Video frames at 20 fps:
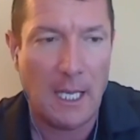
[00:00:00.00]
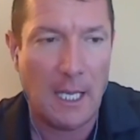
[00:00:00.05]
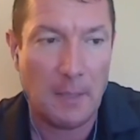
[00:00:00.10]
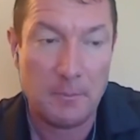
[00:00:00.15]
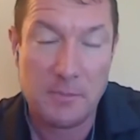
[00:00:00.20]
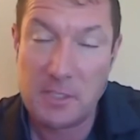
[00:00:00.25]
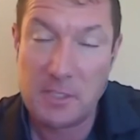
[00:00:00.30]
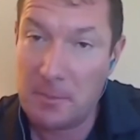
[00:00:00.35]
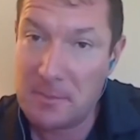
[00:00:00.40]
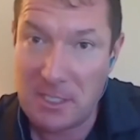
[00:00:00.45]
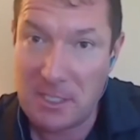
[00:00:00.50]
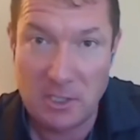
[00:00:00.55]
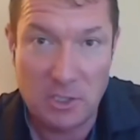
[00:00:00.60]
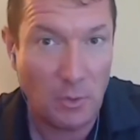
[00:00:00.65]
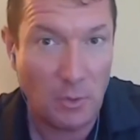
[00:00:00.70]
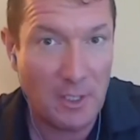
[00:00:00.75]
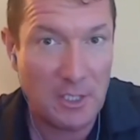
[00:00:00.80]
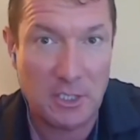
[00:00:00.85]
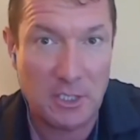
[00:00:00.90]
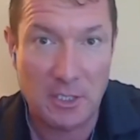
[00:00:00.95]
Some
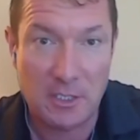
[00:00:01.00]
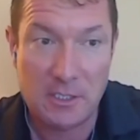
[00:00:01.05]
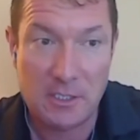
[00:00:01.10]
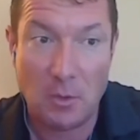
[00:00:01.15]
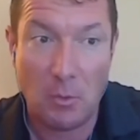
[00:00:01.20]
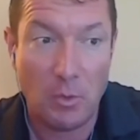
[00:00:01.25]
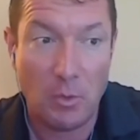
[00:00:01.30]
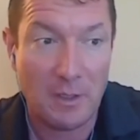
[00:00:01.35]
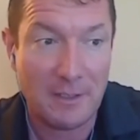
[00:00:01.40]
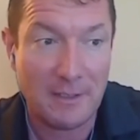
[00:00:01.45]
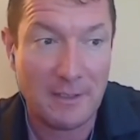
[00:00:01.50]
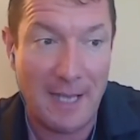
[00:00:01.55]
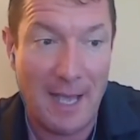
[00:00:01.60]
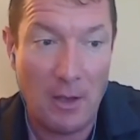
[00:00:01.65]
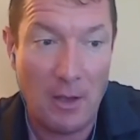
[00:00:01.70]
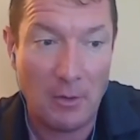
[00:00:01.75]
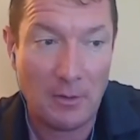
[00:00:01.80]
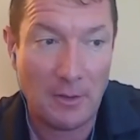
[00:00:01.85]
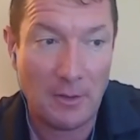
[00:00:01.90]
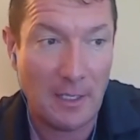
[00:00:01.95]
situations that worked
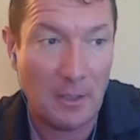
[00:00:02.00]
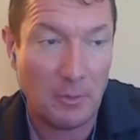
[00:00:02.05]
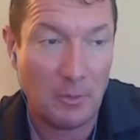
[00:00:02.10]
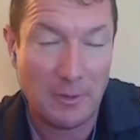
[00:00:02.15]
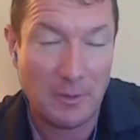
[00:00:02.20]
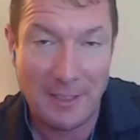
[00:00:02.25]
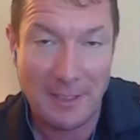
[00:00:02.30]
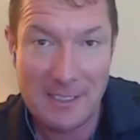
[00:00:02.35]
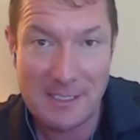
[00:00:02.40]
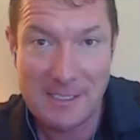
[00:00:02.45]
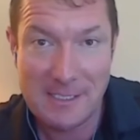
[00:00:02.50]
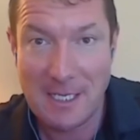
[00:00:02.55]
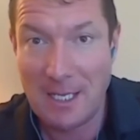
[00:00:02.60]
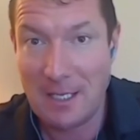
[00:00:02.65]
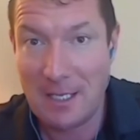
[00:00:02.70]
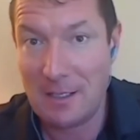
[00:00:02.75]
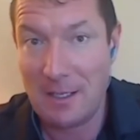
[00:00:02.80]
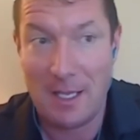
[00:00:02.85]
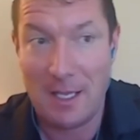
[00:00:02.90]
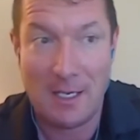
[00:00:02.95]
out like with
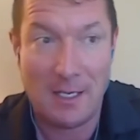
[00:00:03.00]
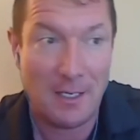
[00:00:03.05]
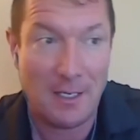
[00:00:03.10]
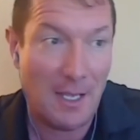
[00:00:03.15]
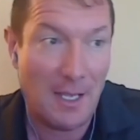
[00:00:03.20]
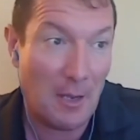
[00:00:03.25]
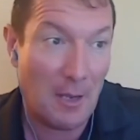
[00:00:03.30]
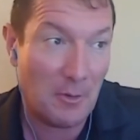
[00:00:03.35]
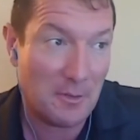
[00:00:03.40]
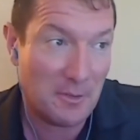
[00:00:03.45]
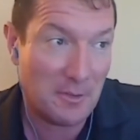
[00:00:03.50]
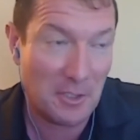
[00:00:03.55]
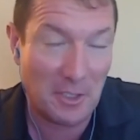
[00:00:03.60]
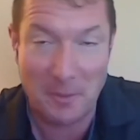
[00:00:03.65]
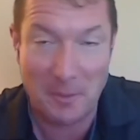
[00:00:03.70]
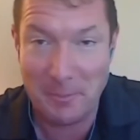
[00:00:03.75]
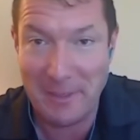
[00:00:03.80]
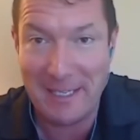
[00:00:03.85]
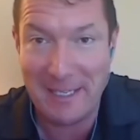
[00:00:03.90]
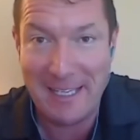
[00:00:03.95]
Lisa and I
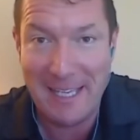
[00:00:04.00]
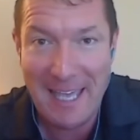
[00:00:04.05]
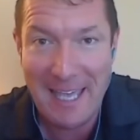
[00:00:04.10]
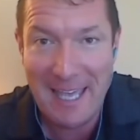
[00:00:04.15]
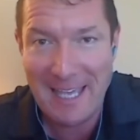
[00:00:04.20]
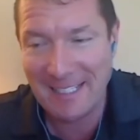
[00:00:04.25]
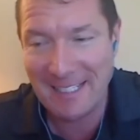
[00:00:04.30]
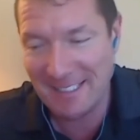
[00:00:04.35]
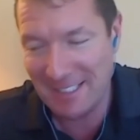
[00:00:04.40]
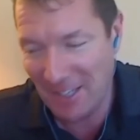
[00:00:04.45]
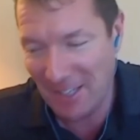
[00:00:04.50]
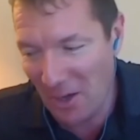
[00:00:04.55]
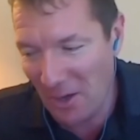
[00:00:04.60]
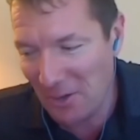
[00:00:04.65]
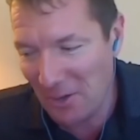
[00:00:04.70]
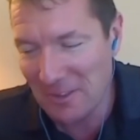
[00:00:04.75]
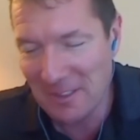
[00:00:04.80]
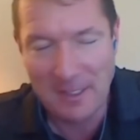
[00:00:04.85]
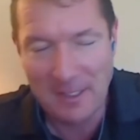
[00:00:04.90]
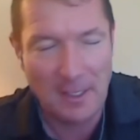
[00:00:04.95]
took a big hit, you
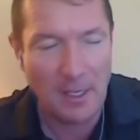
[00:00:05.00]
know.